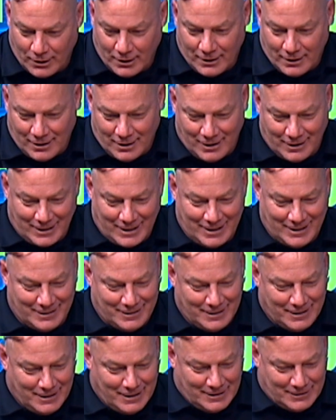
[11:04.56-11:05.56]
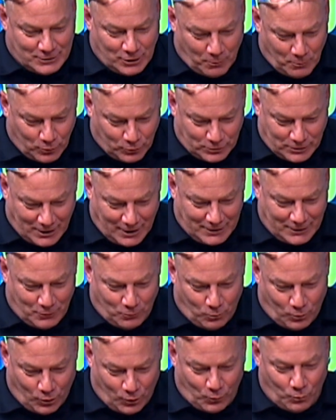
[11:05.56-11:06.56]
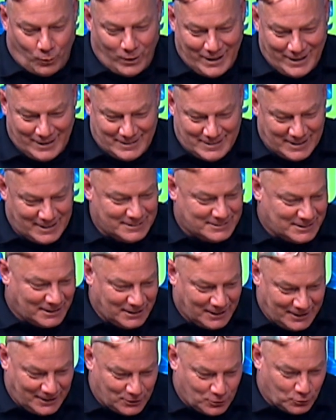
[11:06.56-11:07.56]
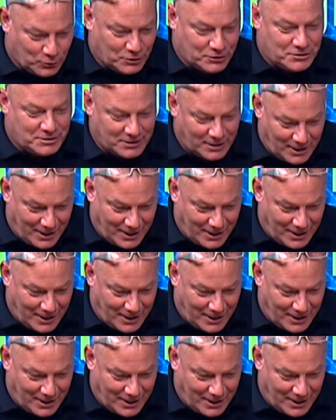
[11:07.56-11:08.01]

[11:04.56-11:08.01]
again, it's almost like the word wing T is illegal to say.